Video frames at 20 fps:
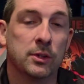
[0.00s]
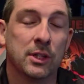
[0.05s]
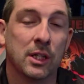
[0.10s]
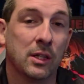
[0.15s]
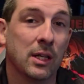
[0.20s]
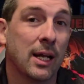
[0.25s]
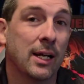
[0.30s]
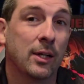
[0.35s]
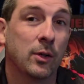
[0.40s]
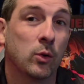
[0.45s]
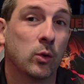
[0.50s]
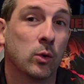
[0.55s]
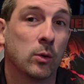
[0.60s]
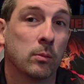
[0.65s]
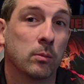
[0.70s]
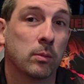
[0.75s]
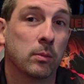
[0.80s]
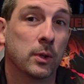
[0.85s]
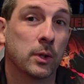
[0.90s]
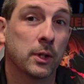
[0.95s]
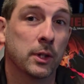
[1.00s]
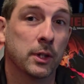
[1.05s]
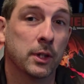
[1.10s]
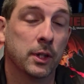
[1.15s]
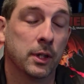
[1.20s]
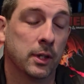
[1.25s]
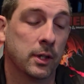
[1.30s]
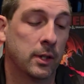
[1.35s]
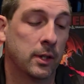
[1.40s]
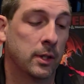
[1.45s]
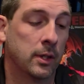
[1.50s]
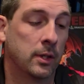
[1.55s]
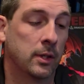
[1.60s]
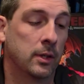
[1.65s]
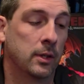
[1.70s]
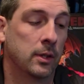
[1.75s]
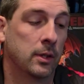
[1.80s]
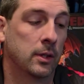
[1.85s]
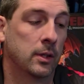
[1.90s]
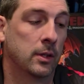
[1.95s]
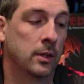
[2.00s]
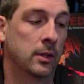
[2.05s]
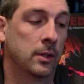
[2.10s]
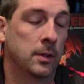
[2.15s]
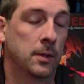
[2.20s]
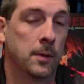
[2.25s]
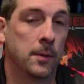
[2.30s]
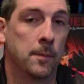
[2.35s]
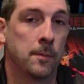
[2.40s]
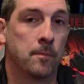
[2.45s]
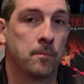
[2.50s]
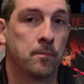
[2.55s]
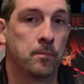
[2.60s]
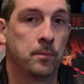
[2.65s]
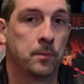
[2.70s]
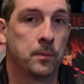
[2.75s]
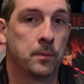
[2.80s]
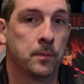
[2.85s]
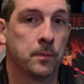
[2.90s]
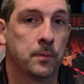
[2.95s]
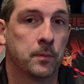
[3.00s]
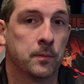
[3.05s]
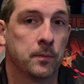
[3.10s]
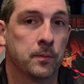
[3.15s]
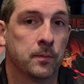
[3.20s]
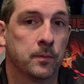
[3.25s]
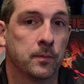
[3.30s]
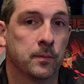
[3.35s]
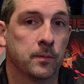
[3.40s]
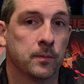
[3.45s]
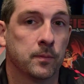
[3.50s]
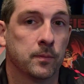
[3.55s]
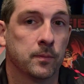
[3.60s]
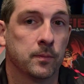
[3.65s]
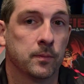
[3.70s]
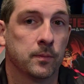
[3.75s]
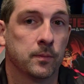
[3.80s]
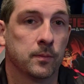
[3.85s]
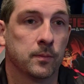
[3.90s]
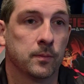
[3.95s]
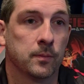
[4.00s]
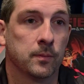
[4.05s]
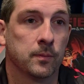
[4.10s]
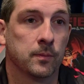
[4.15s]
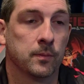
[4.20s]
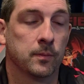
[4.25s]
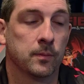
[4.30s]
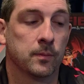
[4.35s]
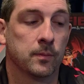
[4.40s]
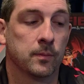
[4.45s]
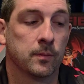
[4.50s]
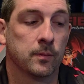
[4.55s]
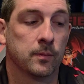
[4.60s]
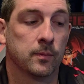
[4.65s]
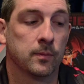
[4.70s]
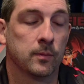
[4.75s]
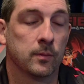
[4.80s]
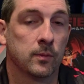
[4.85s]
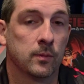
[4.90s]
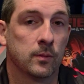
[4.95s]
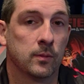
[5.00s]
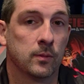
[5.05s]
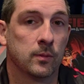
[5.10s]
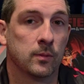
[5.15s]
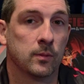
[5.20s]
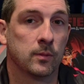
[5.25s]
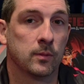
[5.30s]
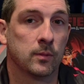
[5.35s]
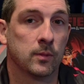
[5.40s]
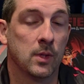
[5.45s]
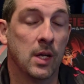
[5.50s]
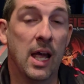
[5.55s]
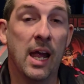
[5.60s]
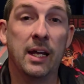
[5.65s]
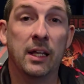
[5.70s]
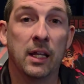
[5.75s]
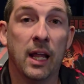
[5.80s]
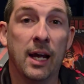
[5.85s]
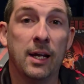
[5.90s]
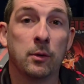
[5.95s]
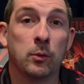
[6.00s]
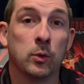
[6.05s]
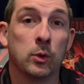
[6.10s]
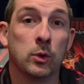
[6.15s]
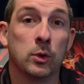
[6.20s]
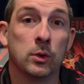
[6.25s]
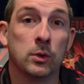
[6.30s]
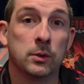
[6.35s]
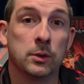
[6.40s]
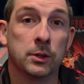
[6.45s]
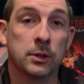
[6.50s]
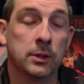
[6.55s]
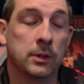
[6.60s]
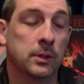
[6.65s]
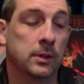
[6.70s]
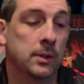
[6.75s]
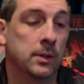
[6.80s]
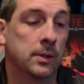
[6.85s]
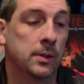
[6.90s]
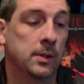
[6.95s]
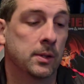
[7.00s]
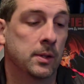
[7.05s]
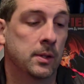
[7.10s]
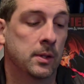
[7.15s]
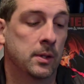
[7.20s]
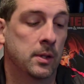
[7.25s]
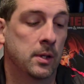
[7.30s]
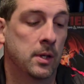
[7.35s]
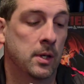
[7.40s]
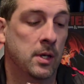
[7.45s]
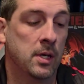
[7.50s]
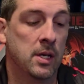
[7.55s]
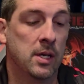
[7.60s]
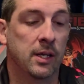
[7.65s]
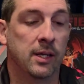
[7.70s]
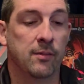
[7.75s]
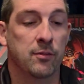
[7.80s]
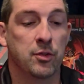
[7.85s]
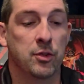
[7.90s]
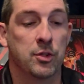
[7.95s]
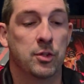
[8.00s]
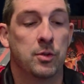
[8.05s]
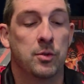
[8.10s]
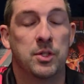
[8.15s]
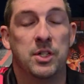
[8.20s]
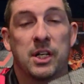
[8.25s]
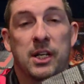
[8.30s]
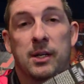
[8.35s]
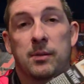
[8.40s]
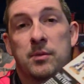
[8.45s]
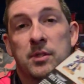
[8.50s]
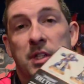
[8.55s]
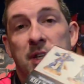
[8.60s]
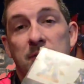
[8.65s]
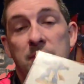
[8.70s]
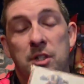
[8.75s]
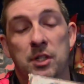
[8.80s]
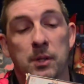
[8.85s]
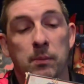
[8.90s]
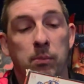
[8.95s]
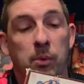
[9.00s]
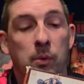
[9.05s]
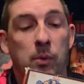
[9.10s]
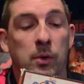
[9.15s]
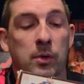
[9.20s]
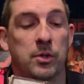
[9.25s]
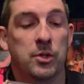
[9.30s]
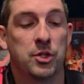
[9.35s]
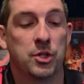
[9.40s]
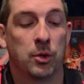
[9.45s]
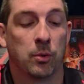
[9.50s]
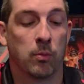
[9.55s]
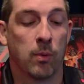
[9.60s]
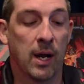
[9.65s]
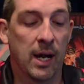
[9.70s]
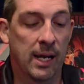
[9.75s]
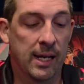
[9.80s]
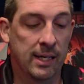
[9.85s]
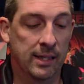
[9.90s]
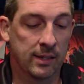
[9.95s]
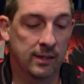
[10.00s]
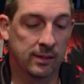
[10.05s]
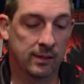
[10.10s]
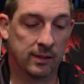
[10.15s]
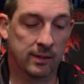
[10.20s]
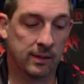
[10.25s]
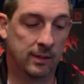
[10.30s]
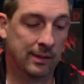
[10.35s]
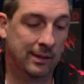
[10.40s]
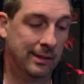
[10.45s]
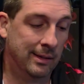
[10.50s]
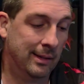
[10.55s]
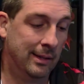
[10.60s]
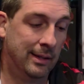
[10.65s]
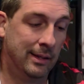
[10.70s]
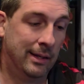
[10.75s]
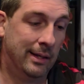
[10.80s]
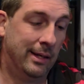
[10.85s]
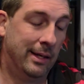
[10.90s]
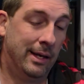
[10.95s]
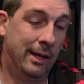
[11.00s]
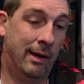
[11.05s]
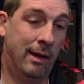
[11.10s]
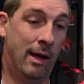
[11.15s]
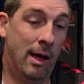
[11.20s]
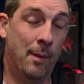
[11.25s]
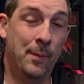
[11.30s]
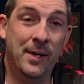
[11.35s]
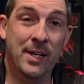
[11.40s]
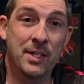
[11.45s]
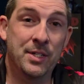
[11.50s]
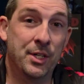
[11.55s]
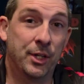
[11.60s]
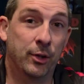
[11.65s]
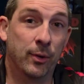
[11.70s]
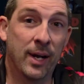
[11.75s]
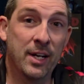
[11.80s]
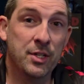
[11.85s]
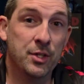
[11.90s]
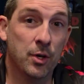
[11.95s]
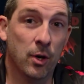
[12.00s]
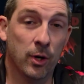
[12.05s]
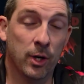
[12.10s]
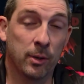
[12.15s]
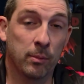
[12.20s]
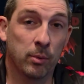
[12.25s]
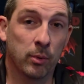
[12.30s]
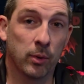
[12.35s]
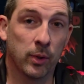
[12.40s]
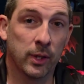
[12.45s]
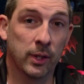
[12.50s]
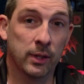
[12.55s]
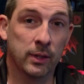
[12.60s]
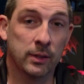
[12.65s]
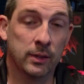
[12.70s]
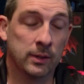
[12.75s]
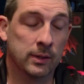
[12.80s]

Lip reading: get the Kill Team starter set. It's under $100. It has everything you need to start the game. Gives you 2 teams, gives you the board, terrain. I mean, it's a great starting point.